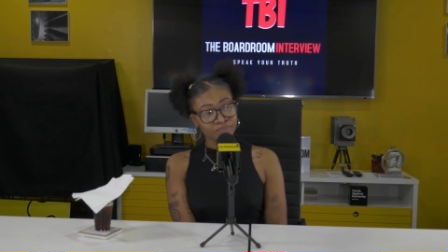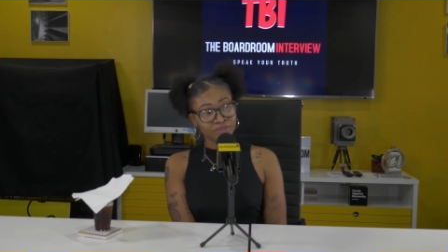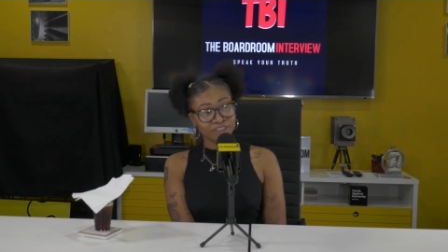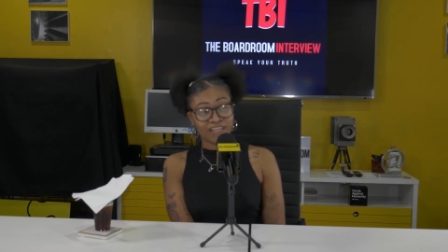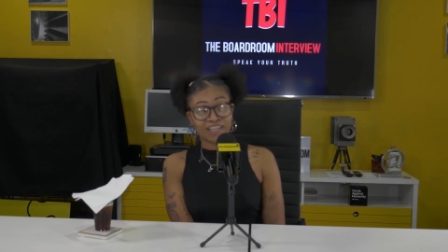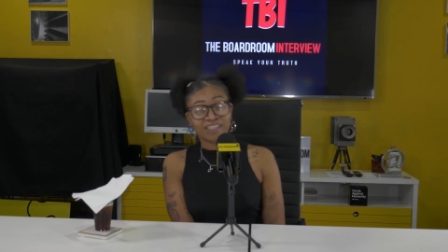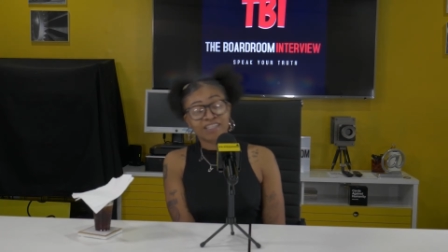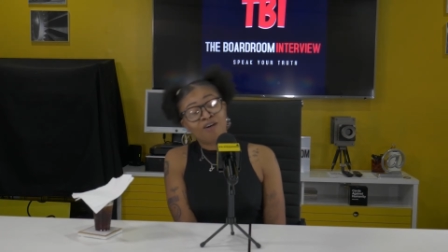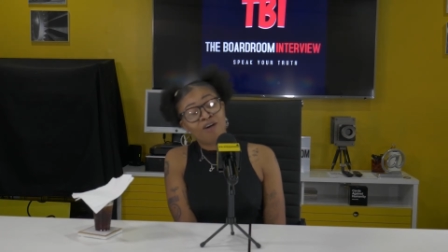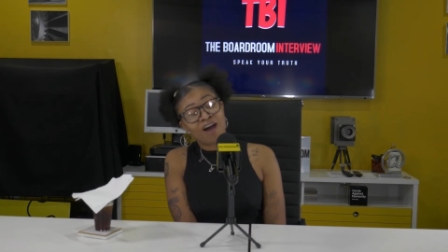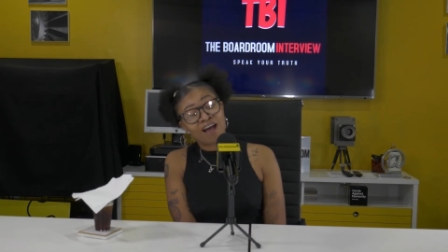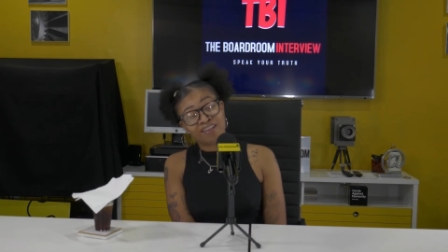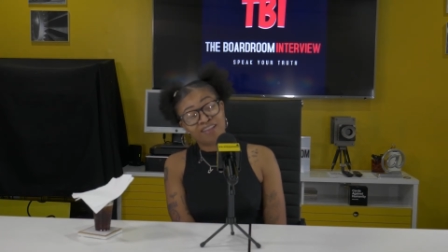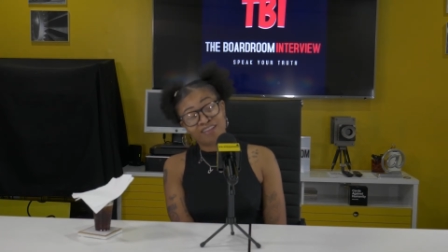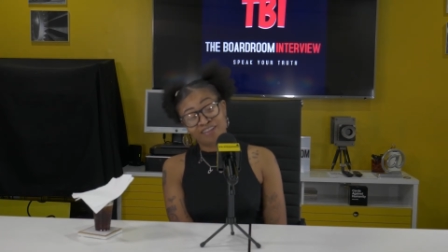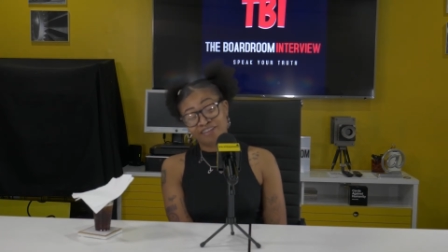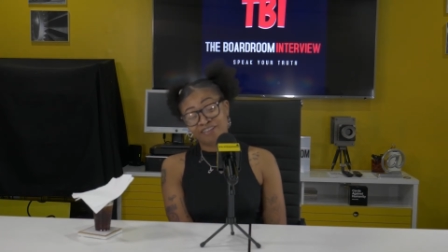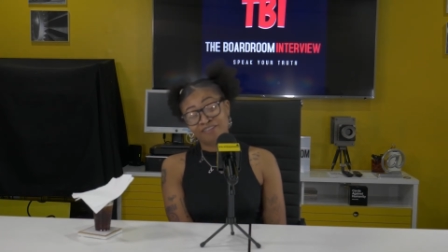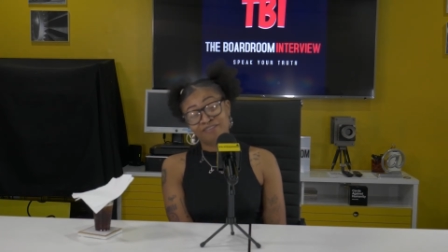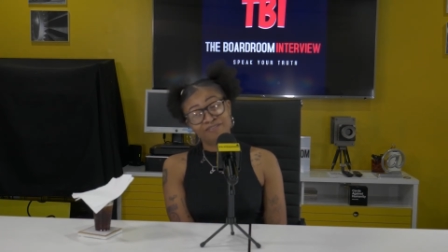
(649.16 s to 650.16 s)
That's how I
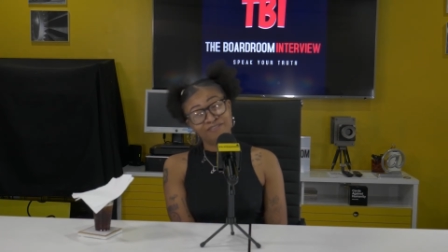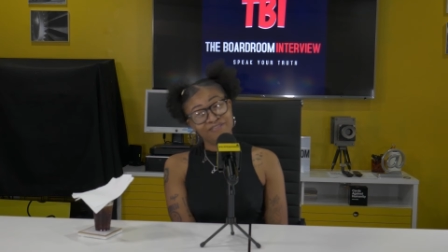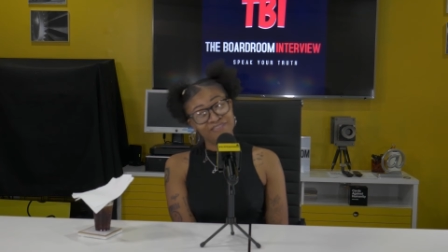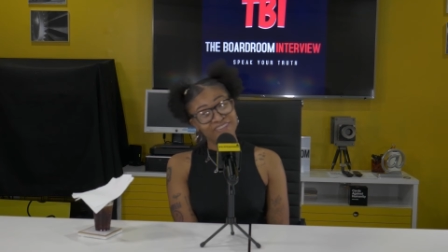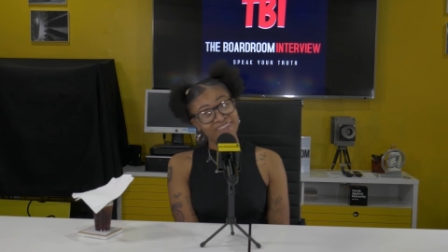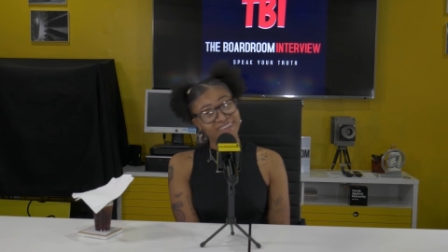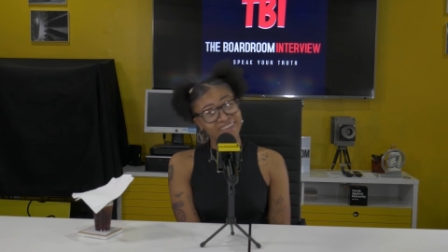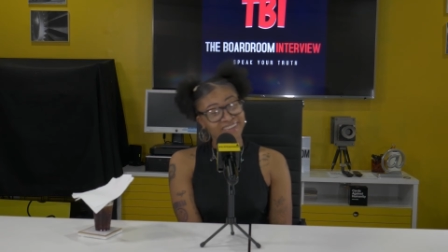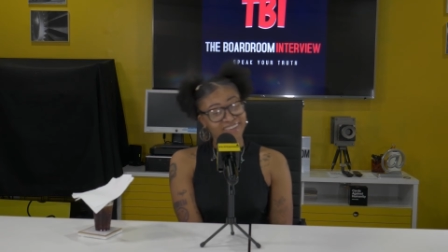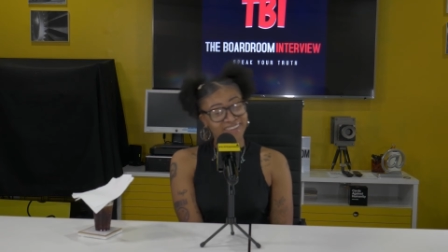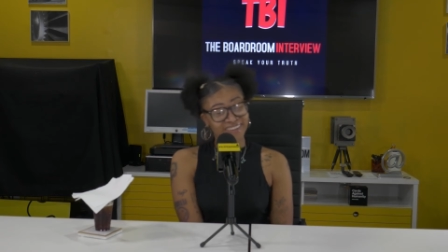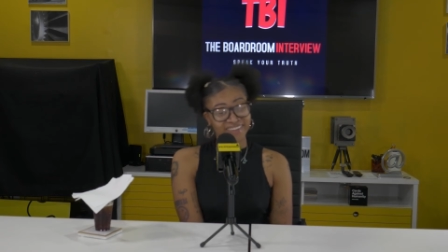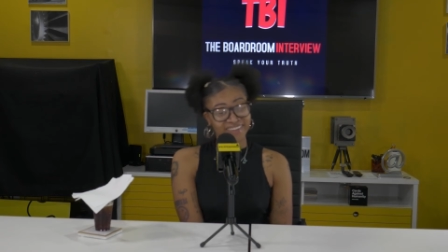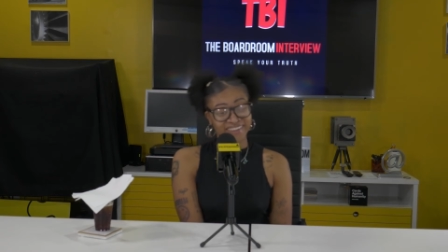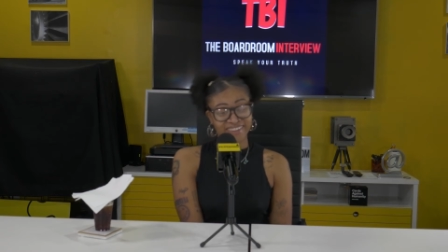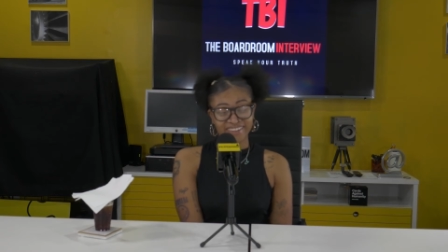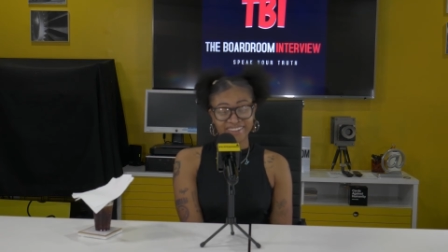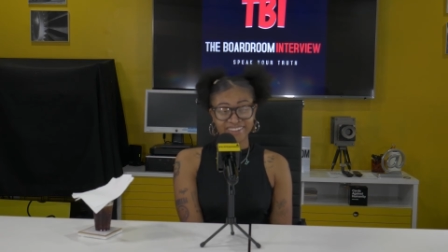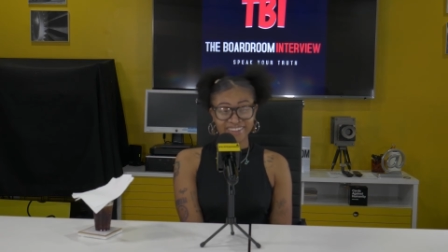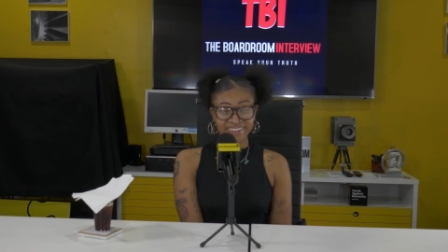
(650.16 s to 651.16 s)
live.